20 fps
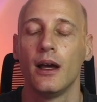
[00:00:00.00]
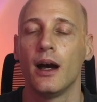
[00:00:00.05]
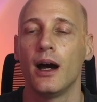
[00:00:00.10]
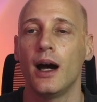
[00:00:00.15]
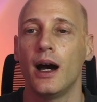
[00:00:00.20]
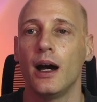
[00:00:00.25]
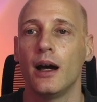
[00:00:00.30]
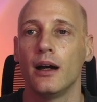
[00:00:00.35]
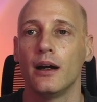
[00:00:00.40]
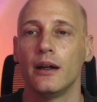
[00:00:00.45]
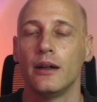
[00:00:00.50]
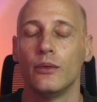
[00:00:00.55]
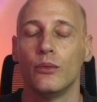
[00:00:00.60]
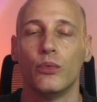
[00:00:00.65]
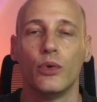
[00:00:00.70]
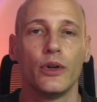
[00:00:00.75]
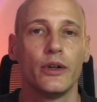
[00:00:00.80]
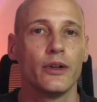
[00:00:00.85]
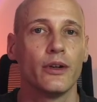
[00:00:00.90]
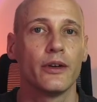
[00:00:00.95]
I
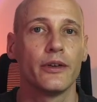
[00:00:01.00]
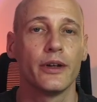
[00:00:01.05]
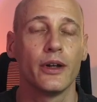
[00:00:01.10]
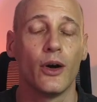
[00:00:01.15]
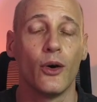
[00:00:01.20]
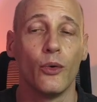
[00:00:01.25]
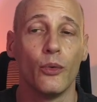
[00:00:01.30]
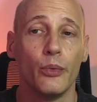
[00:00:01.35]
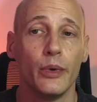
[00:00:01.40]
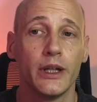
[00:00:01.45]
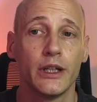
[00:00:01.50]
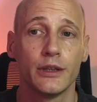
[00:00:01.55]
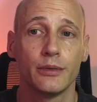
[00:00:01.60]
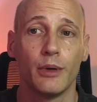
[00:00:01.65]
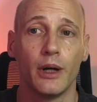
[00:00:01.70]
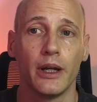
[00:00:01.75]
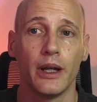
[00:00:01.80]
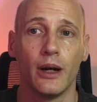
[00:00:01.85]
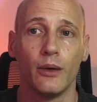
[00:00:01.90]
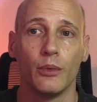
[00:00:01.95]
would not know which
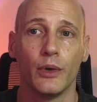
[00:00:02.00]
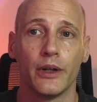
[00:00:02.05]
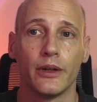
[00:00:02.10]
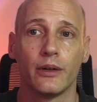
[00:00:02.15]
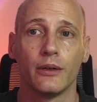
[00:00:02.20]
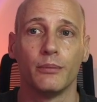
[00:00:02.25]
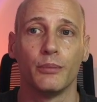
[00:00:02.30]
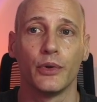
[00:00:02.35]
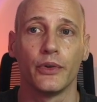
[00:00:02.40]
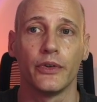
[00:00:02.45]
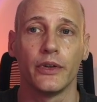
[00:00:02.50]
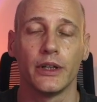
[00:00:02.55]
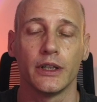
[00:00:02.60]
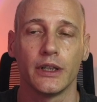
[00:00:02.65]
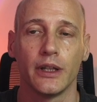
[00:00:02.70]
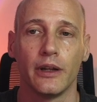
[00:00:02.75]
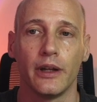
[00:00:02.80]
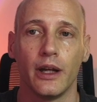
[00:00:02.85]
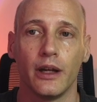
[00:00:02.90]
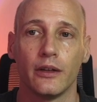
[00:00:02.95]
one I want to position
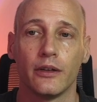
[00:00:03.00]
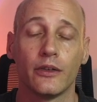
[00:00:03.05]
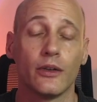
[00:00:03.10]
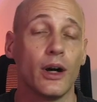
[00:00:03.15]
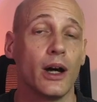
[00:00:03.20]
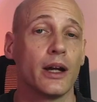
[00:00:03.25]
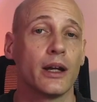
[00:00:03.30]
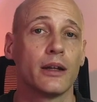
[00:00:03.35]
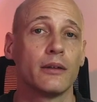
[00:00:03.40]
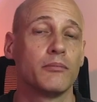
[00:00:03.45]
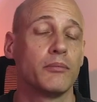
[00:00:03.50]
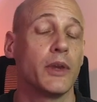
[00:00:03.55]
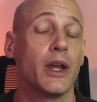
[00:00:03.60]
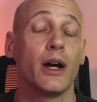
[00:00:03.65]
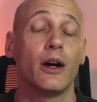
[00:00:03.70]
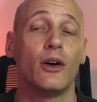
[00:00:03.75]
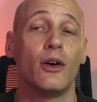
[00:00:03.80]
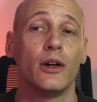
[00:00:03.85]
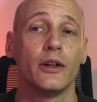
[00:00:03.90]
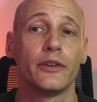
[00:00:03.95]
there. So I, there are
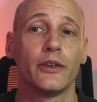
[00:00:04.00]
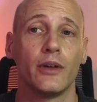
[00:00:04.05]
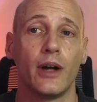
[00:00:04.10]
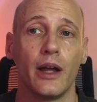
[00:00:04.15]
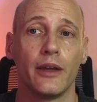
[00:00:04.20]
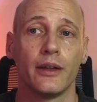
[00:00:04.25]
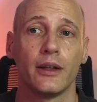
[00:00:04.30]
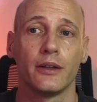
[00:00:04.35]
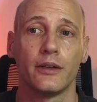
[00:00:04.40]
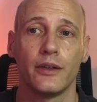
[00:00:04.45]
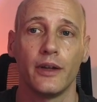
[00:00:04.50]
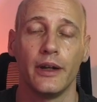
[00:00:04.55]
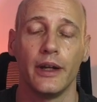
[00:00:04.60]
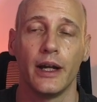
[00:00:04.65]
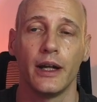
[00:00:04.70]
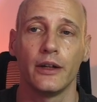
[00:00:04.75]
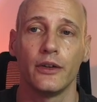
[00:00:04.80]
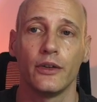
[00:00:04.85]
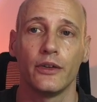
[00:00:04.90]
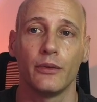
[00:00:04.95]
also other
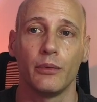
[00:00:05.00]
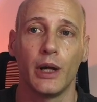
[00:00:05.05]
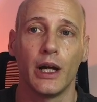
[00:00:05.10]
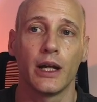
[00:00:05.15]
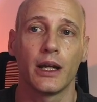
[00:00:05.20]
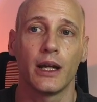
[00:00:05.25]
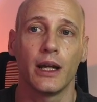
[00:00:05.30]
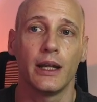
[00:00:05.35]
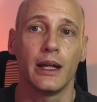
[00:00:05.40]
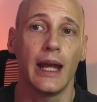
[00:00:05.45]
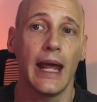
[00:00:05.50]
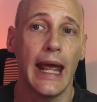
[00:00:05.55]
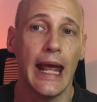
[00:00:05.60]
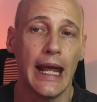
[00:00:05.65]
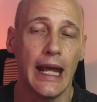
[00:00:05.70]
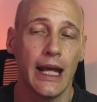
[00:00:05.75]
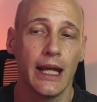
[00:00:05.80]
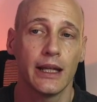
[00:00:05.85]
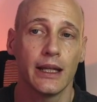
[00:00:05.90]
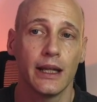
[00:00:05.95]
scenarios where I can
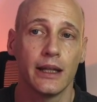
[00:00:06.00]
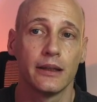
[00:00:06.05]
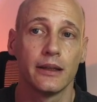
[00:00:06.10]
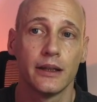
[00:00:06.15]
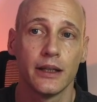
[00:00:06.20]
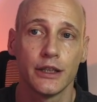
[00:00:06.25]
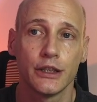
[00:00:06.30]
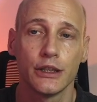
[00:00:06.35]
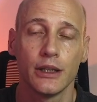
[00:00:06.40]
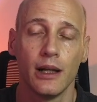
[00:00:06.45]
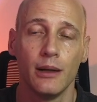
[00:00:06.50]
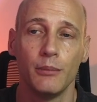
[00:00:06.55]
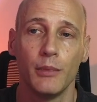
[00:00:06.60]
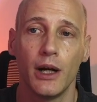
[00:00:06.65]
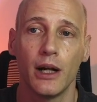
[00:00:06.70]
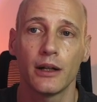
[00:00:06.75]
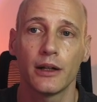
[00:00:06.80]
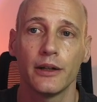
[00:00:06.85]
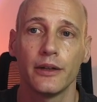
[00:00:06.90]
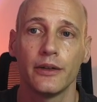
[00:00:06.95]
add additional
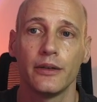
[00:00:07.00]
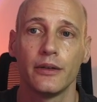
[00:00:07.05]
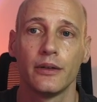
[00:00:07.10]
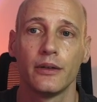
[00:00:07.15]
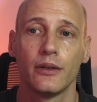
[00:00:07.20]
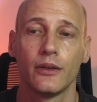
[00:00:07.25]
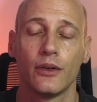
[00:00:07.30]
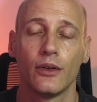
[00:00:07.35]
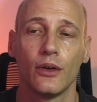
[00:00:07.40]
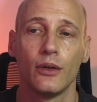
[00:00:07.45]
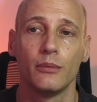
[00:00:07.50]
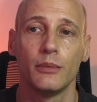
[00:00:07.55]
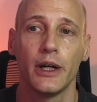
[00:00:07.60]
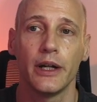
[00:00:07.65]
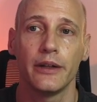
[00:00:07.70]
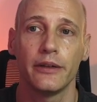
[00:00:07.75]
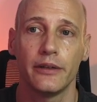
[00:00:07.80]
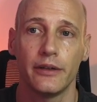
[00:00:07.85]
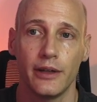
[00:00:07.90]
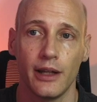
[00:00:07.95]
markers to my
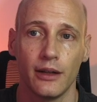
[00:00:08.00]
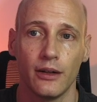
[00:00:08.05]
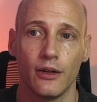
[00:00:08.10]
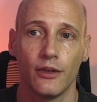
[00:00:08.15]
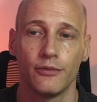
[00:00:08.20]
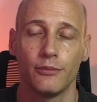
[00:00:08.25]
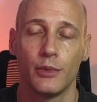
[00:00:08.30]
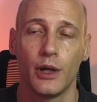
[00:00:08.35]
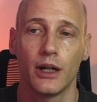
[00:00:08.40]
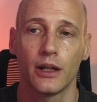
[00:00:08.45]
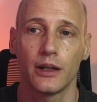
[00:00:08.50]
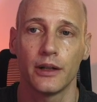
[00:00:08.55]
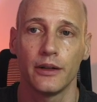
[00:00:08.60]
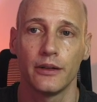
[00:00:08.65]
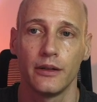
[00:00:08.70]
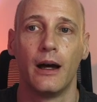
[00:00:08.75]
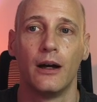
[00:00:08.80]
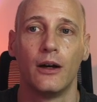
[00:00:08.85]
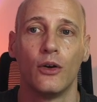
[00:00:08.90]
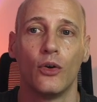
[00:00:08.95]
set of markers,
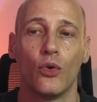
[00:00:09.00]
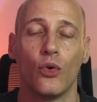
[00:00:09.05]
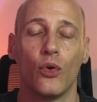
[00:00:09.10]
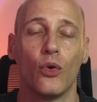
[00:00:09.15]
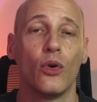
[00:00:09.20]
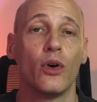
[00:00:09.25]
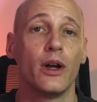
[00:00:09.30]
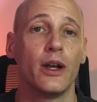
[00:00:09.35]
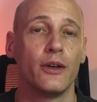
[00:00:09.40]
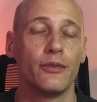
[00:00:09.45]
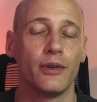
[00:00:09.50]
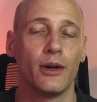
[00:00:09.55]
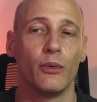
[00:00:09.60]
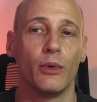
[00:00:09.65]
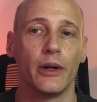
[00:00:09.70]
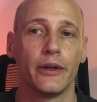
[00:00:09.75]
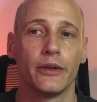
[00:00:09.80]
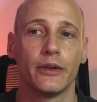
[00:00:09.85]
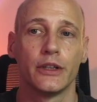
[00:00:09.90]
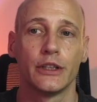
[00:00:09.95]
or if I
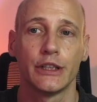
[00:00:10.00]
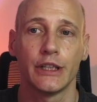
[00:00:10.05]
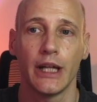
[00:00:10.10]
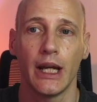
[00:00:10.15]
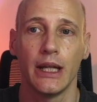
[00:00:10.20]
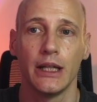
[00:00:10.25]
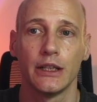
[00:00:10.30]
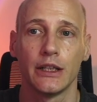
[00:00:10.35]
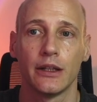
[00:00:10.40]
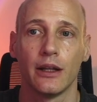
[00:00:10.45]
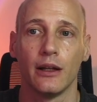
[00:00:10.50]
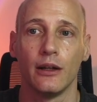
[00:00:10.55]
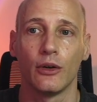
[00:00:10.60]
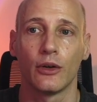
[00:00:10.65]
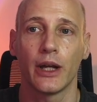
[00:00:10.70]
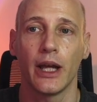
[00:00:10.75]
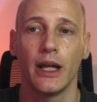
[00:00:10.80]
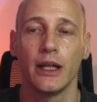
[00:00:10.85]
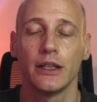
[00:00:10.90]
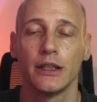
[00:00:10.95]
want to change the
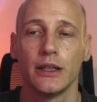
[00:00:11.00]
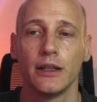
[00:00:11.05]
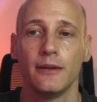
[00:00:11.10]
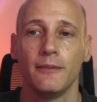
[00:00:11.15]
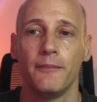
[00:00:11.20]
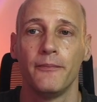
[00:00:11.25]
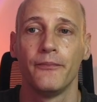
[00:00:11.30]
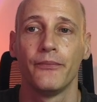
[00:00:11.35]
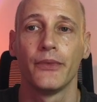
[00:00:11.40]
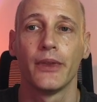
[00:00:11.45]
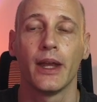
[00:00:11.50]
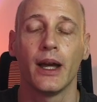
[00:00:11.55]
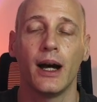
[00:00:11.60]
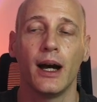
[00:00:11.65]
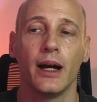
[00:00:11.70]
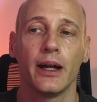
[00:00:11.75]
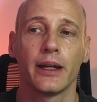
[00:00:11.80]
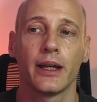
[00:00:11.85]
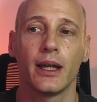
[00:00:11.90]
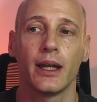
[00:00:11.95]
location,
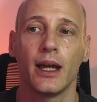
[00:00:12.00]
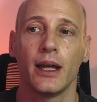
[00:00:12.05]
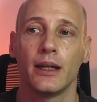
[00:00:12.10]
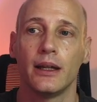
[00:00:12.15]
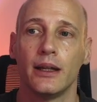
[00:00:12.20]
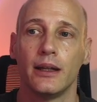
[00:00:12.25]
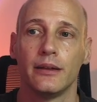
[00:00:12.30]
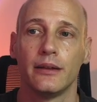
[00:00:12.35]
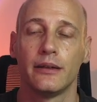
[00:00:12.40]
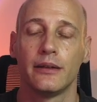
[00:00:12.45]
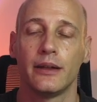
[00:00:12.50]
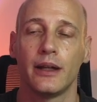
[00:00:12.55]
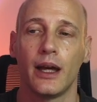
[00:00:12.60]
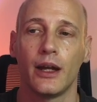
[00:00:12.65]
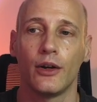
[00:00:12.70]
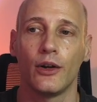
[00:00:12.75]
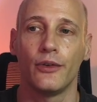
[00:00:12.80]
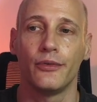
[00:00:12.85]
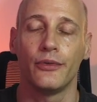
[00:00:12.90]
I can, instead of